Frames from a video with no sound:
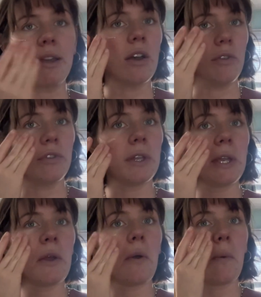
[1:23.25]

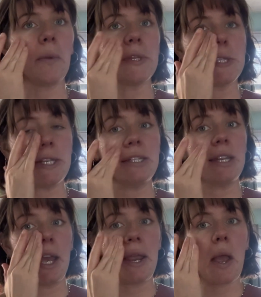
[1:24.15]
hopefully. We'll see
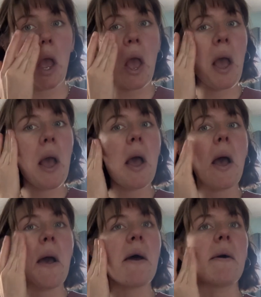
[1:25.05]
today.
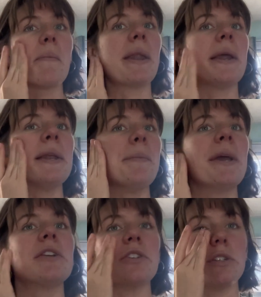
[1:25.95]
But I need
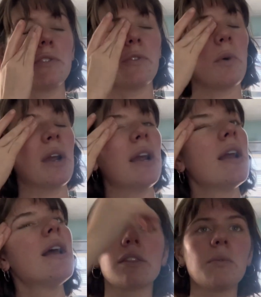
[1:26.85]
pictures for
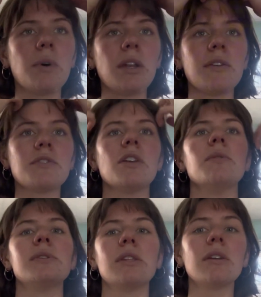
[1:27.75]
the one-off
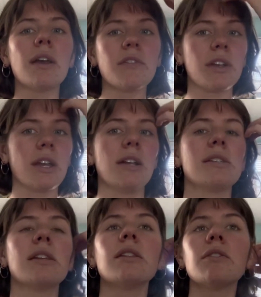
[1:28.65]
shows and the cover gigs and the